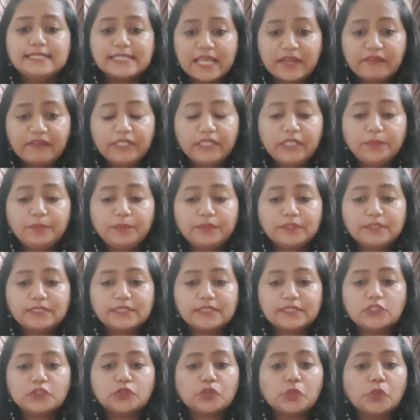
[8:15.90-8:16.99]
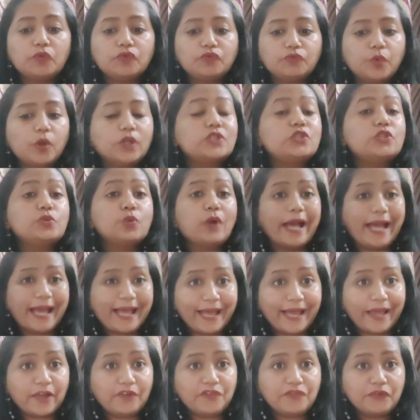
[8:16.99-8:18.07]
seventy percent of what you
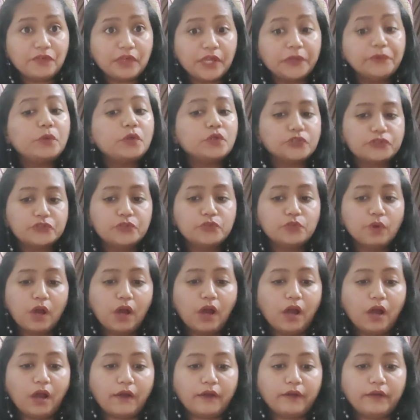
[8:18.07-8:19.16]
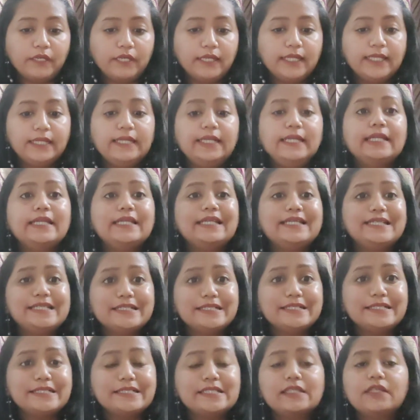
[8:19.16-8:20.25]
have and what you are
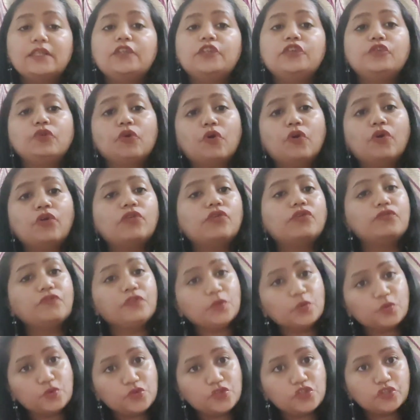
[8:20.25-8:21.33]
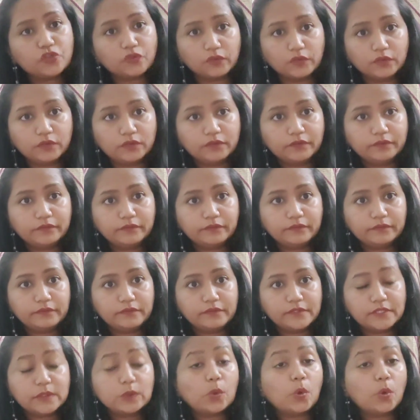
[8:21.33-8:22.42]
is your future.
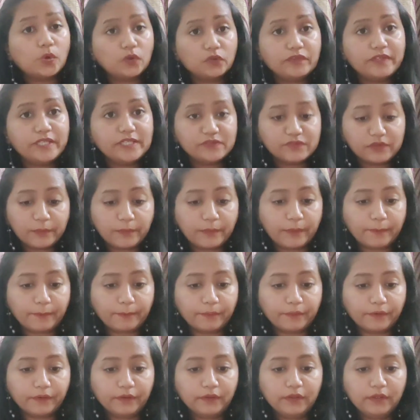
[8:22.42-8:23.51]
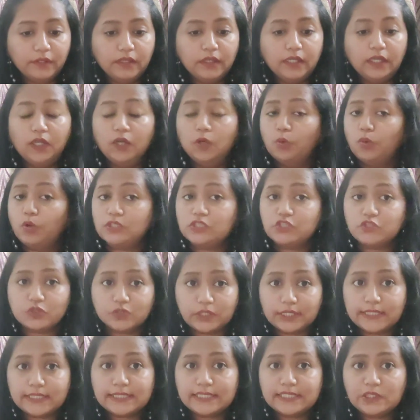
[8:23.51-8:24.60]
So always remember, what you
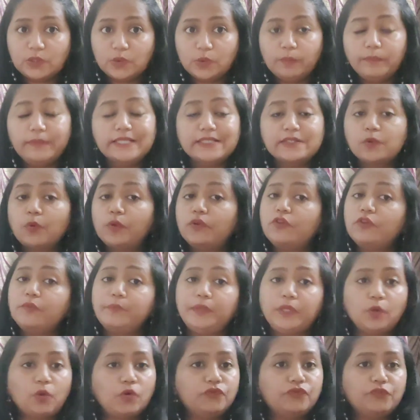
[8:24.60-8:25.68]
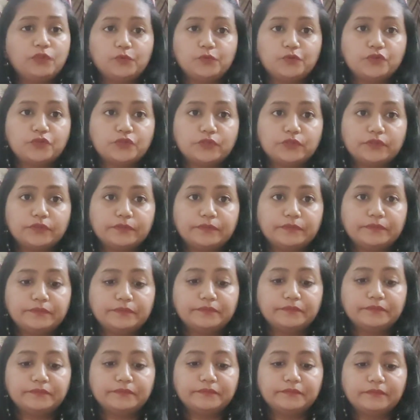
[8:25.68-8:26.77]
consume is going to be your future.
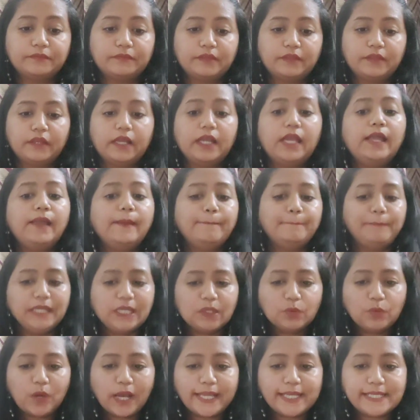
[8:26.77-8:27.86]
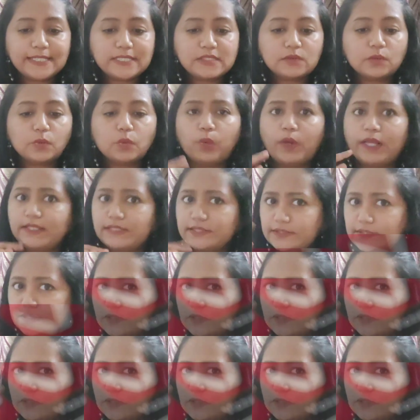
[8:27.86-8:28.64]
Be wise while